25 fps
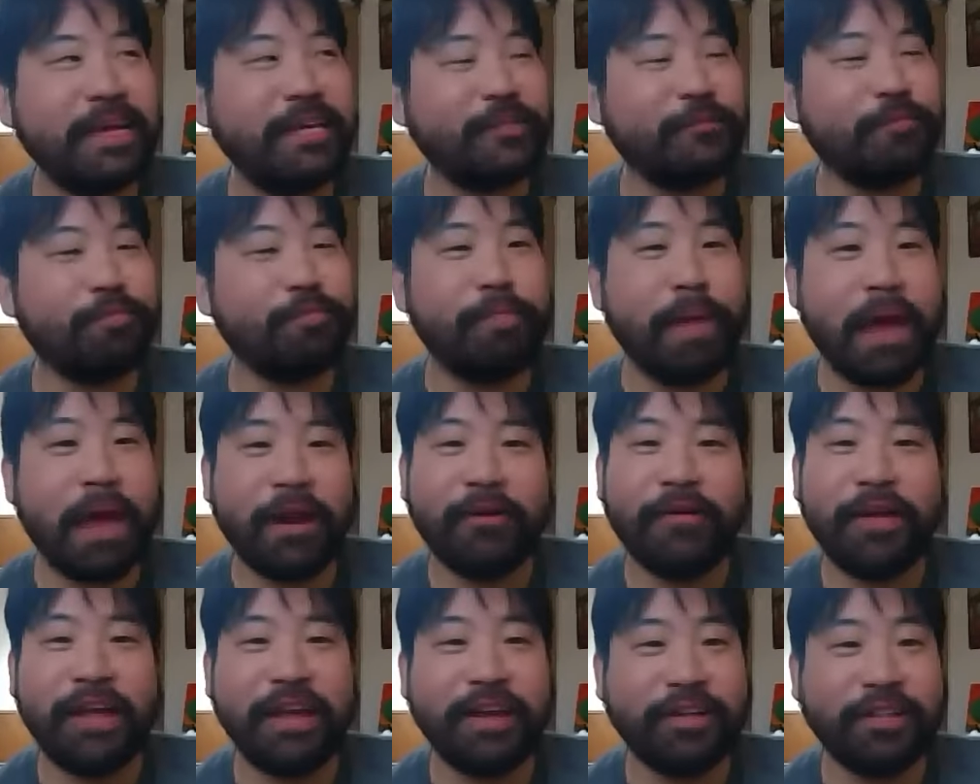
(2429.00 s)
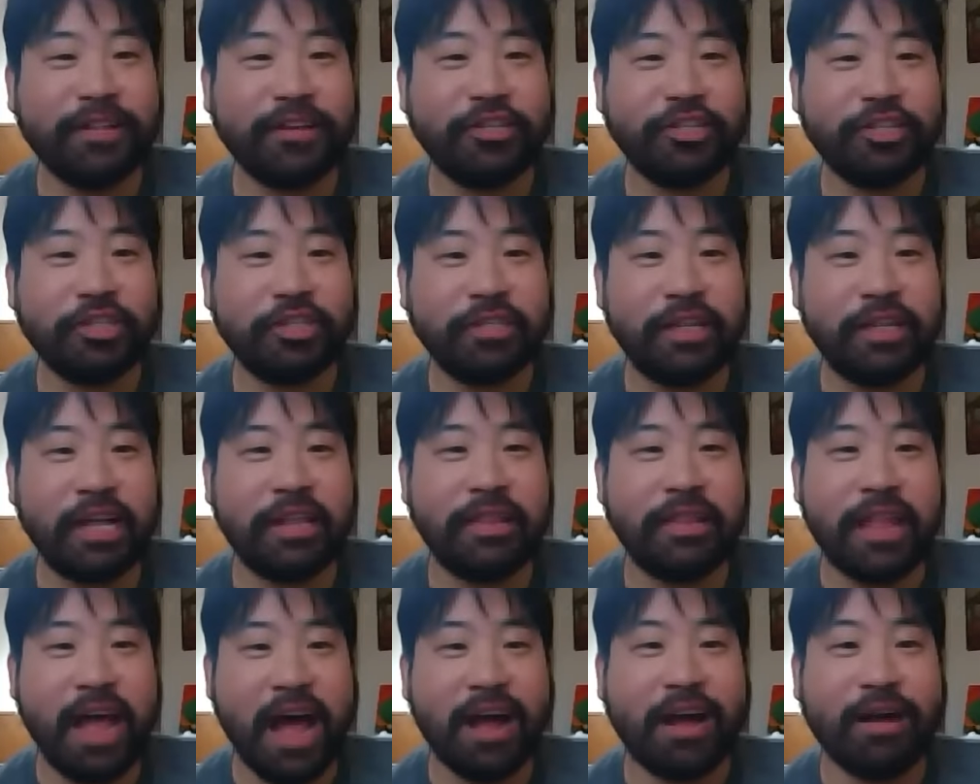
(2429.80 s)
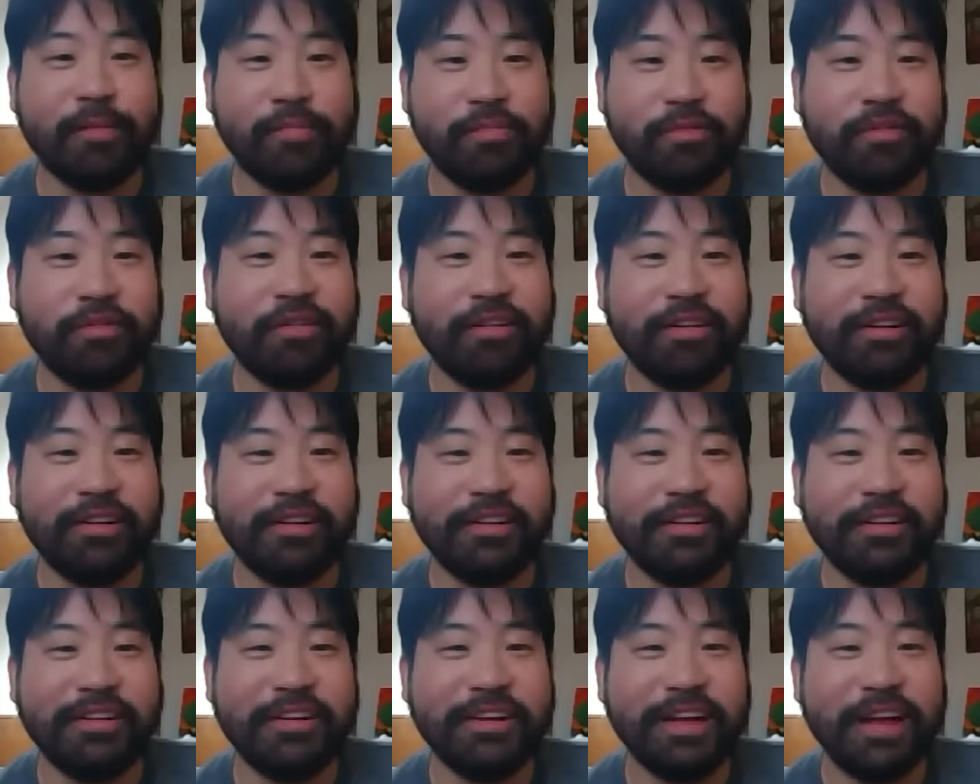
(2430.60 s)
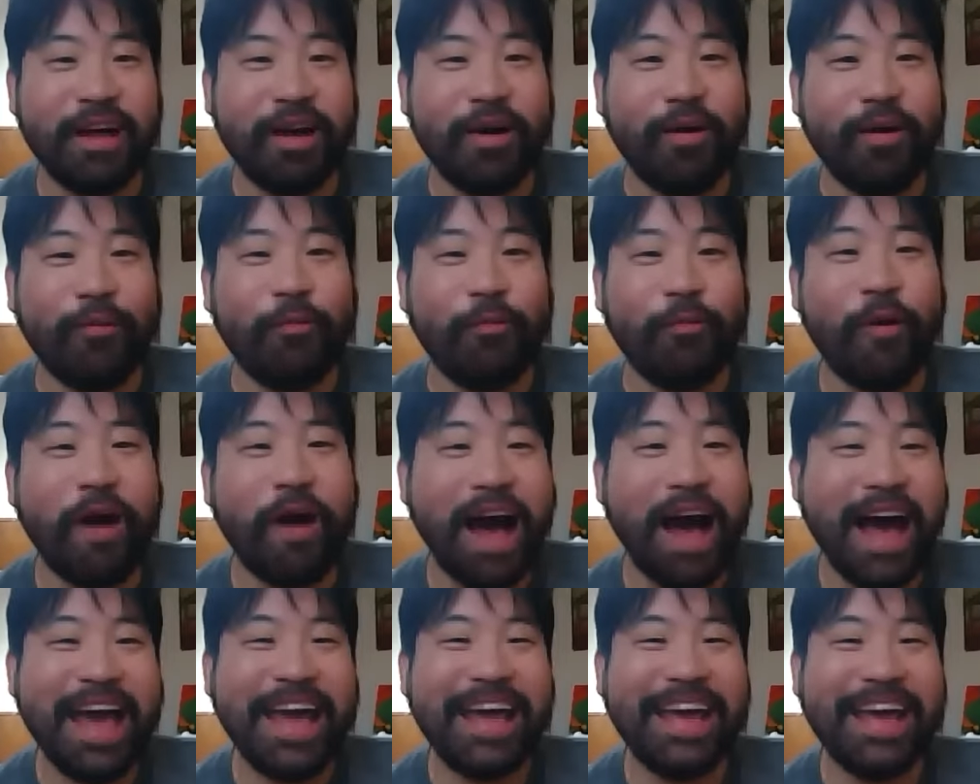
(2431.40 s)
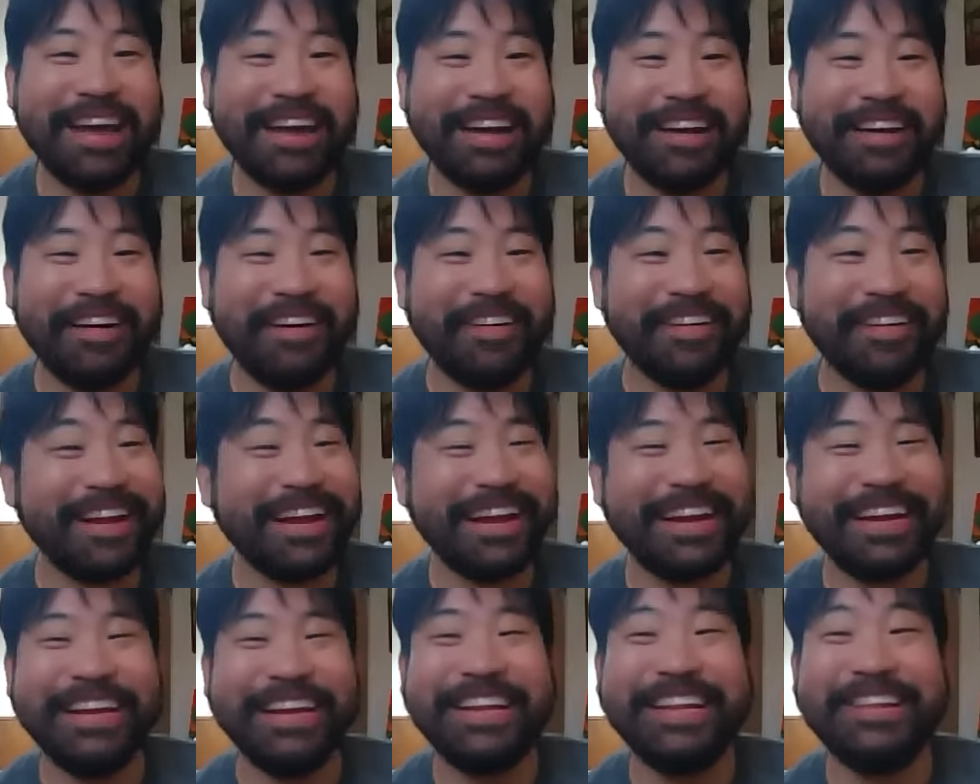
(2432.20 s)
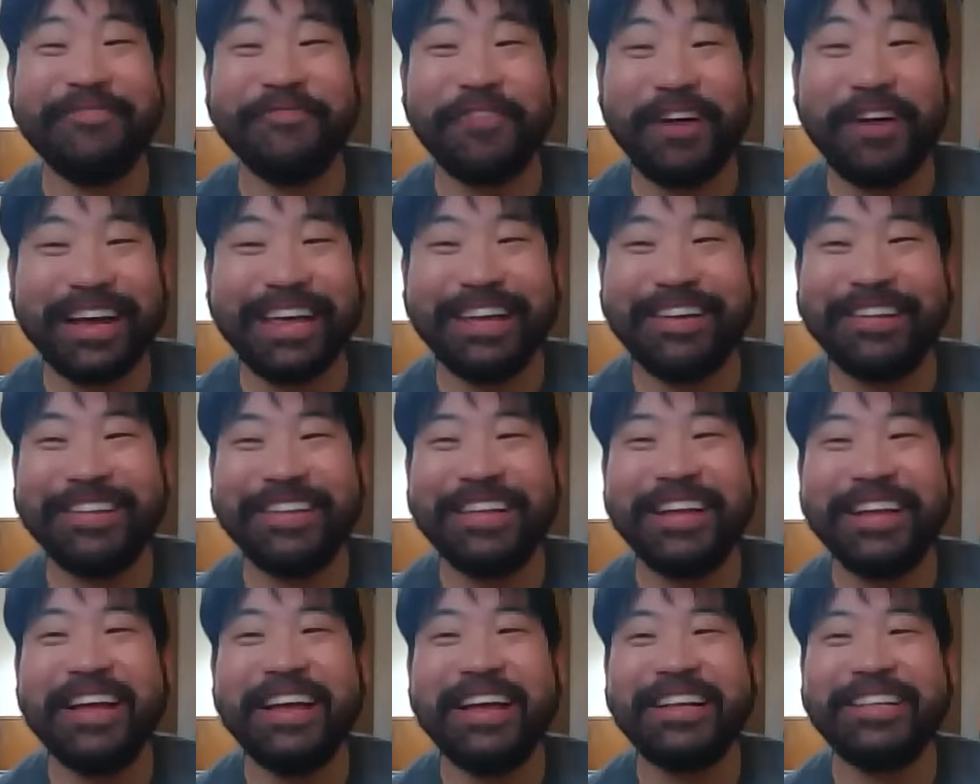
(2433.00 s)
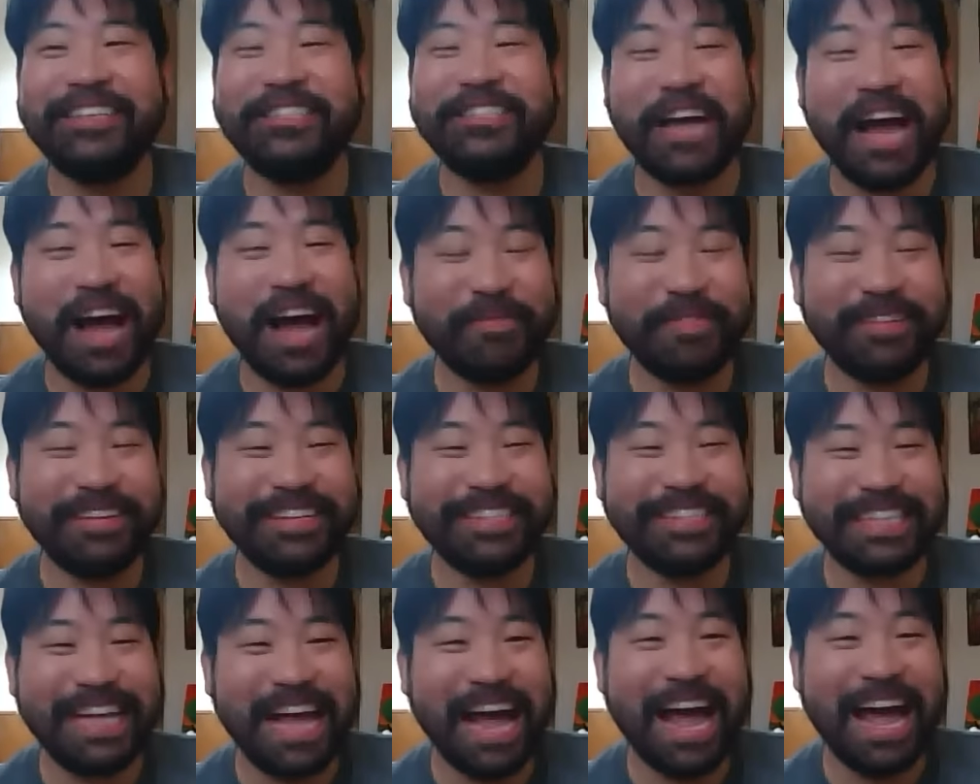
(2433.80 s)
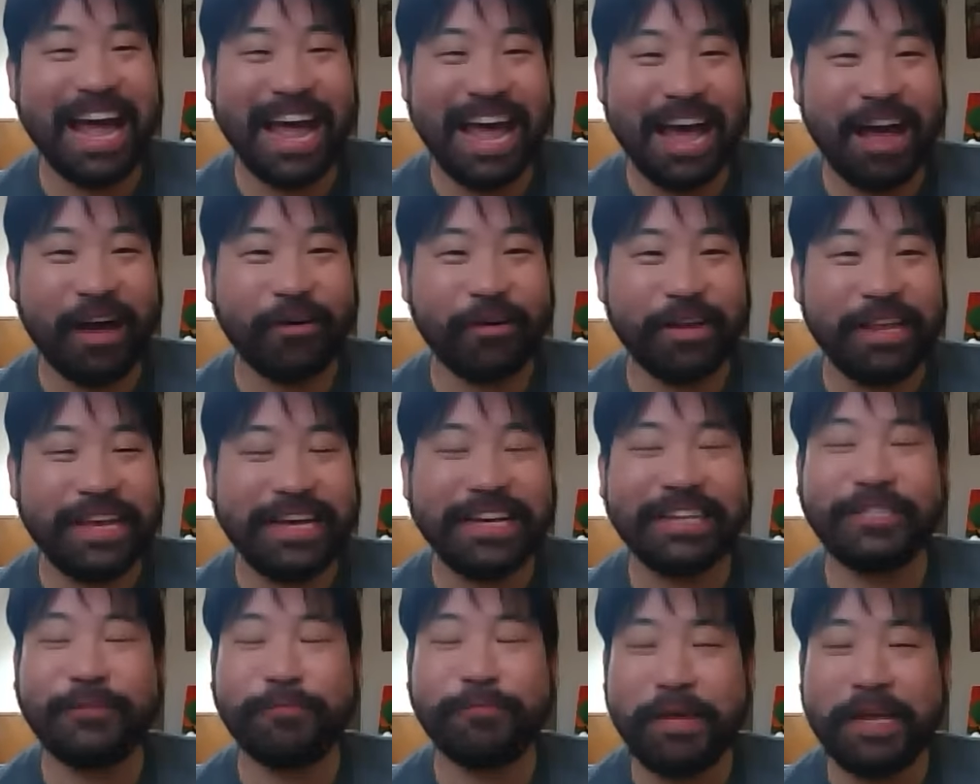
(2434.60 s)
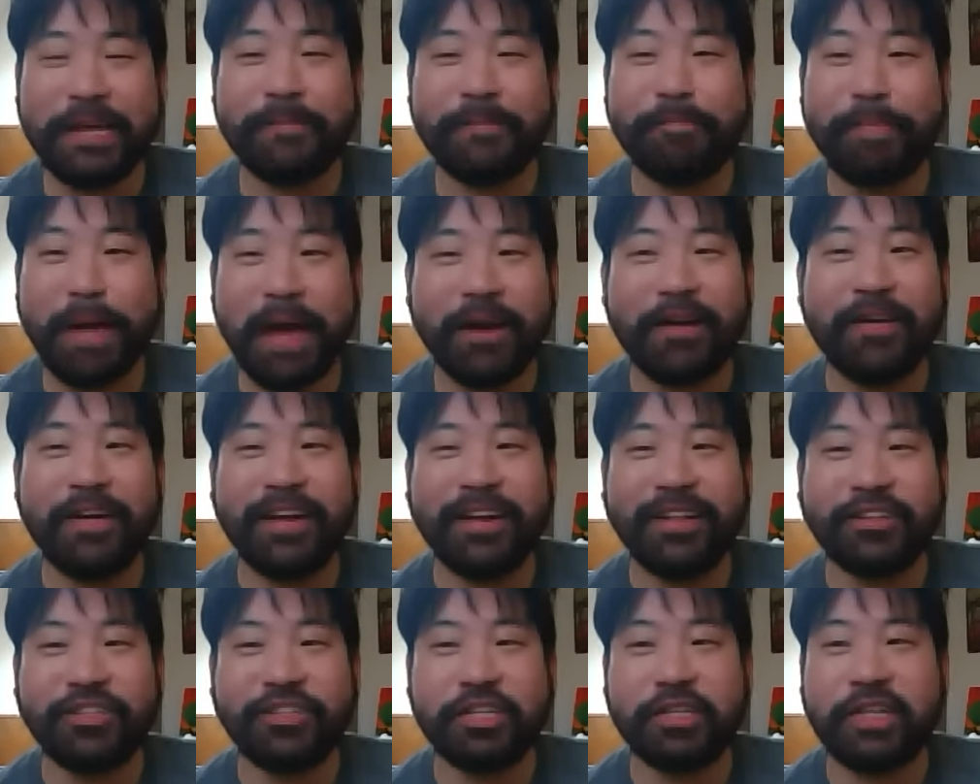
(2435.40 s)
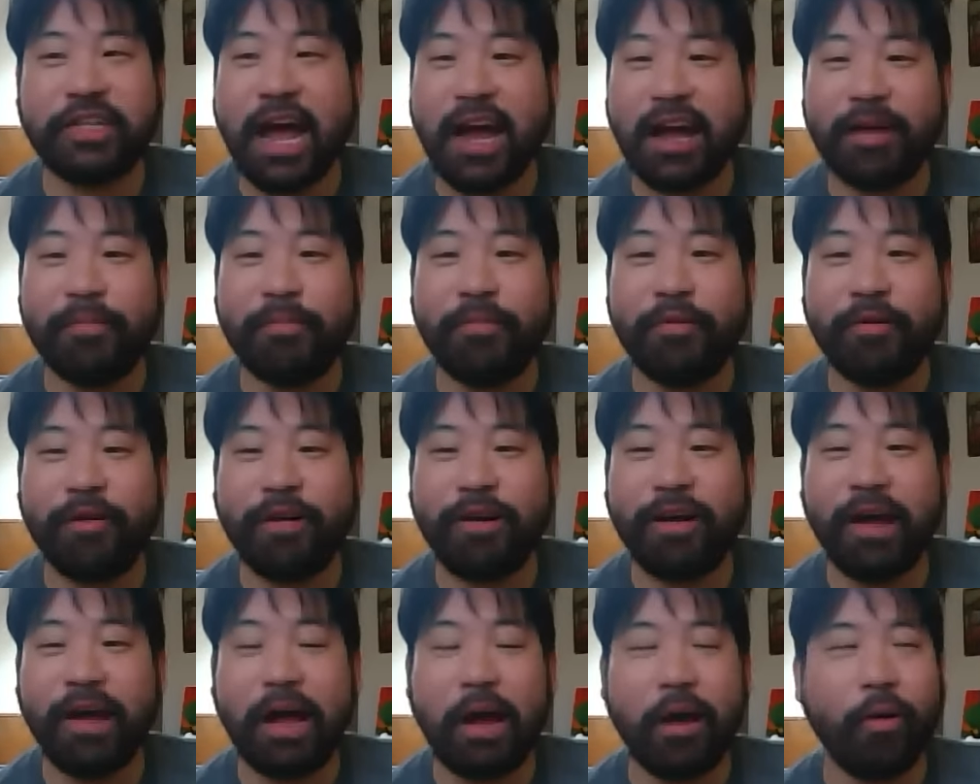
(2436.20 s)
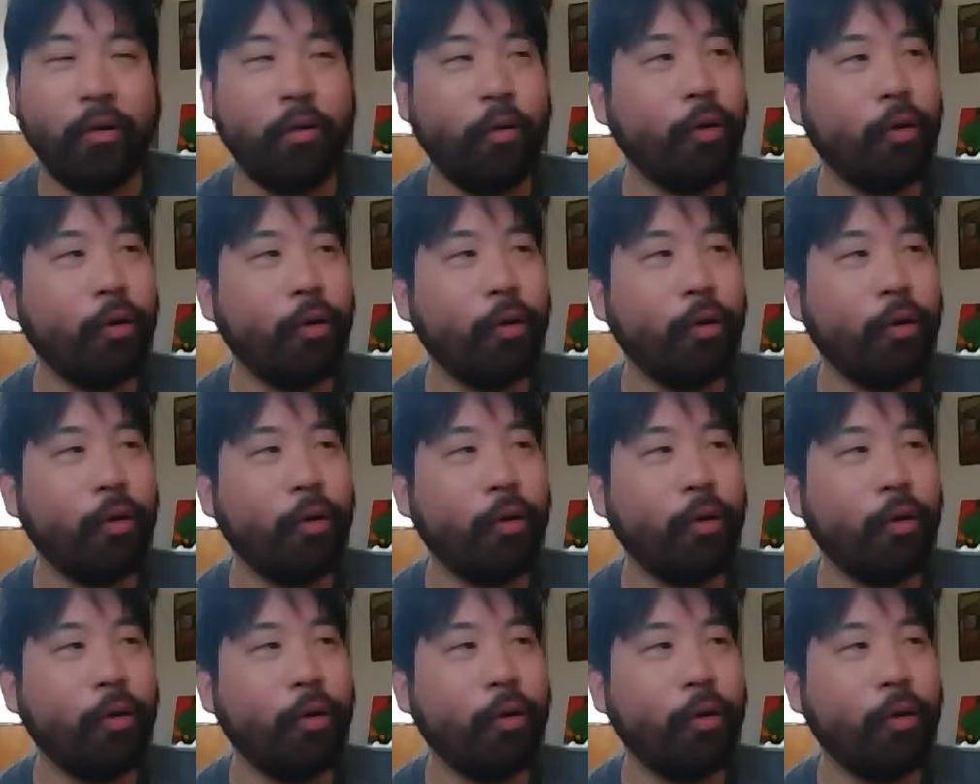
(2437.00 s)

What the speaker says: better English than Nakamura. Why are they fucking jobbing this guy out? He could speak better English than Nakamura, or